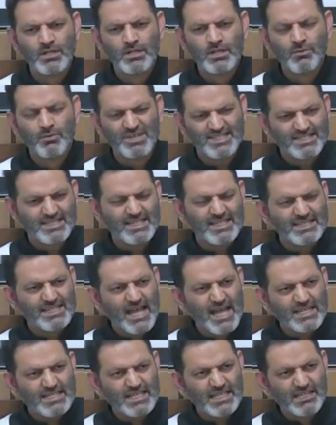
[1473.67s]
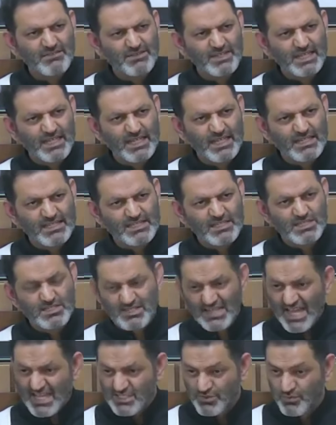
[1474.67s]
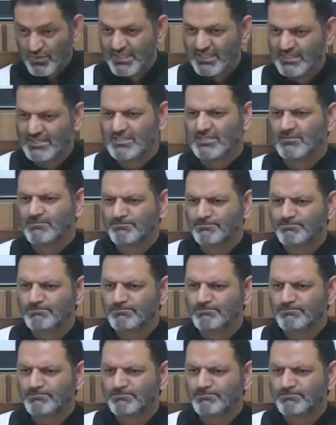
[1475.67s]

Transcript: we see that even in today's world,